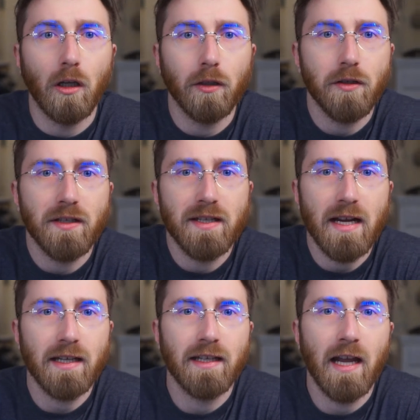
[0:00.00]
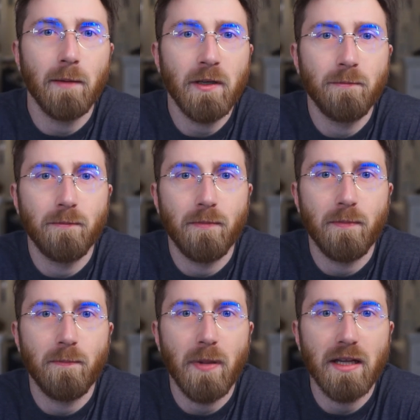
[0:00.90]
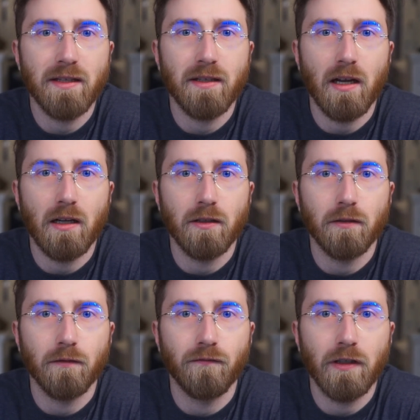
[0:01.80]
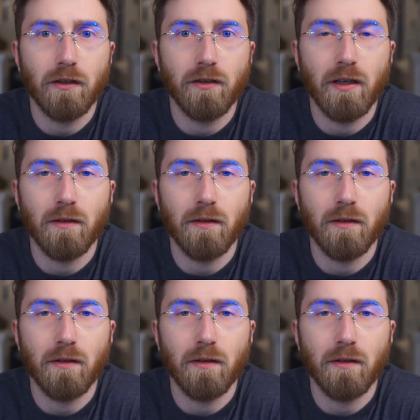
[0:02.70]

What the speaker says: Your society can be based on your village,